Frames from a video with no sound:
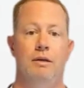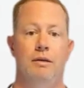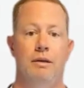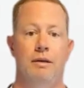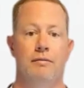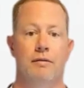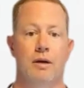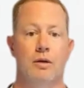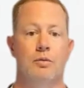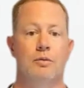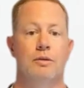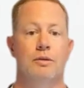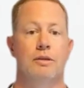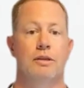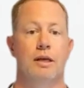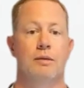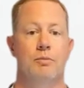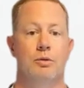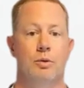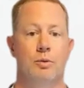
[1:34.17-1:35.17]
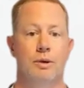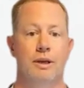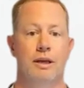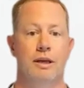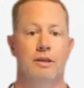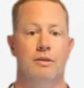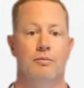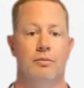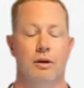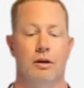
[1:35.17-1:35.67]
Follow the summary with
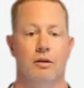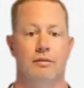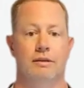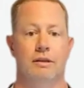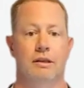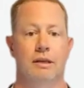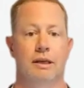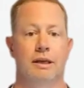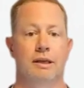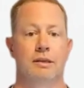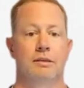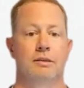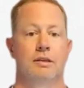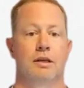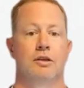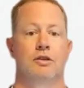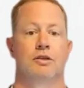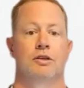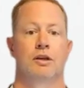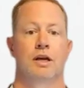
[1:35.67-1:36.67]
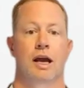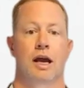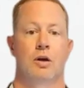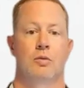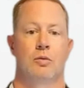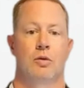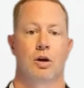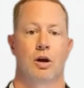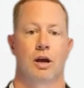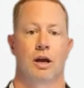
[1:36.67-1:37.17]
any relevant links such as
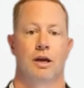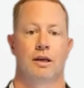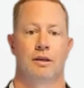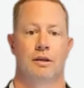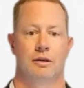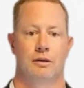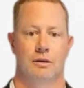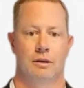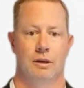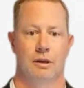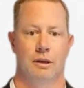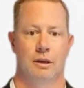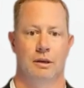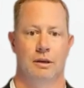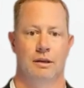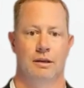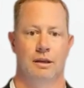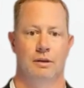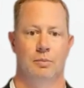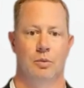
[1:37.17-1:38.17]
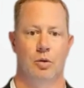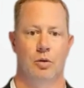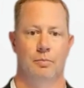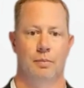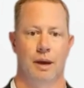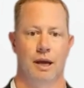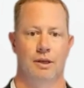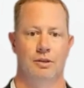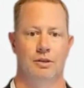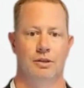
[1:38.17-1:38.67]
account logins, support
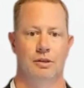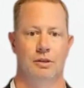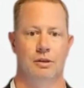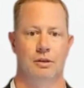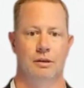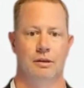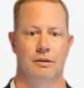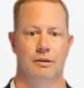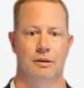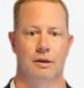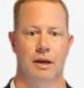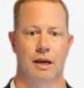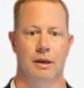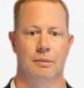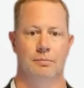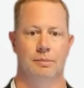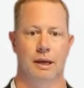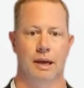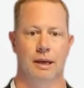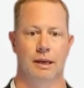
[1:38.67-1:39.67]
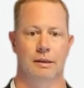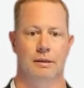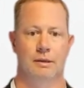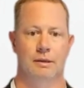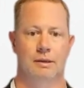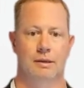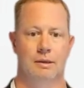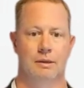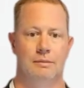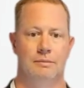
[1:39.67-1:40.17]
pages, and
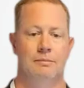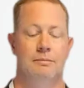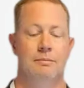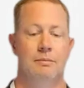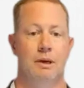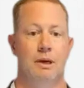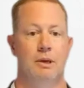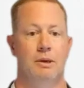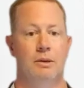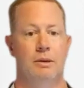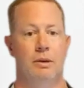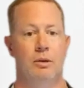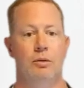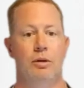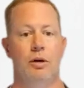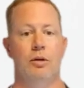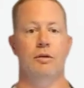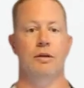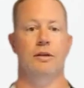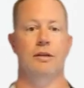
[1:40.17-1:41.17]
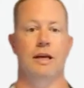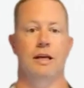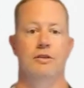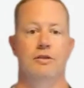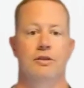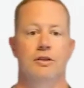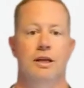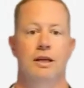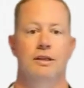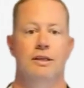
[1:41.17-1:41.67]
playlists. You'll notice I
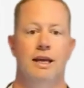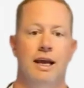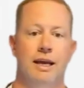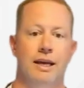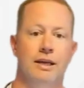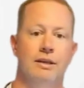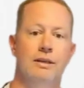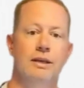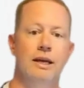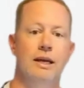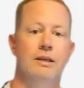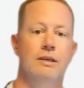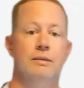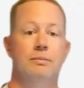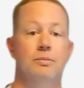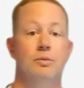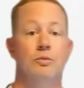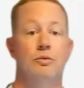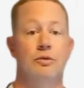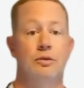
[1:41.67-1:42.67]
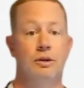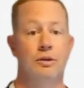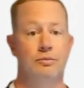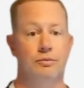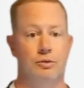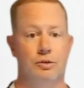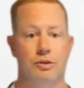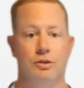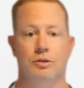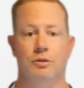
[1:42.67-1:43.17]
suggest adding links in both of the
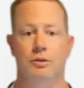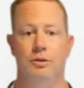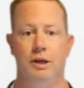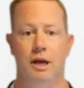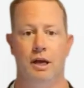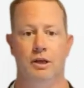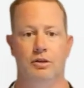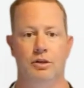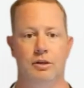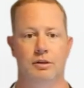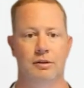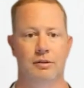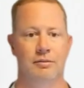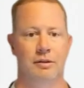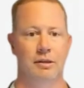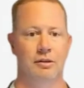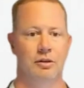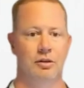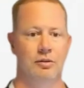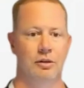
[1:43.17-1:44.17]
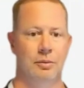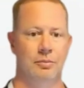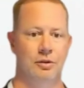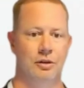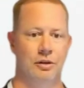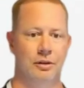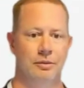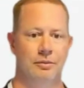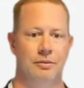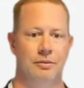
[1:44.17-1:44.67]
first two sections of the description.